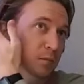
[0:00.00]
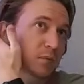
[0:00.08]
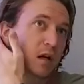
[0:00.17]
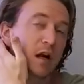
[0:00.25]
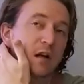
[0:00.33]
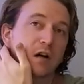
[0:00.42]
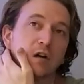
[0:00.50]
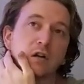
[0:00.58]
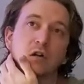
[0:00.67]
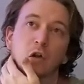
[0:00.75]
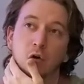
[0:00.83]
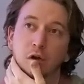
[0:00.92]
Potter,
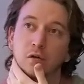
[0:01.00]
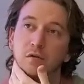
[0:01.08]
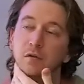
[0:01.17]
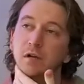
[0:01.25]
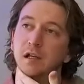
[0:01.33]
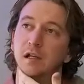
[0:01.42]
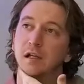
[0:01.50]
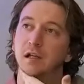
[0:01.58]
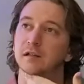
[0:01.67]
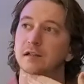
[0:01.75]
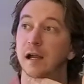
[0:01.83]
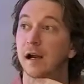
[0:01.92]
Lord of the
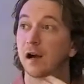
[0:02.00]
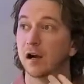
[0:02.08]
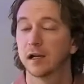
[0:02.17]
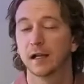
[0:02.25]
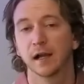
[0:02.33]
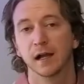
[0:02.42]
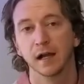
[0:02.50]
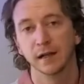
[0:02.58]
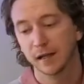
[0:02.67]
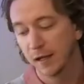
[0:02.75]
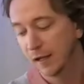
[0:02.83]
Rings, Aragon.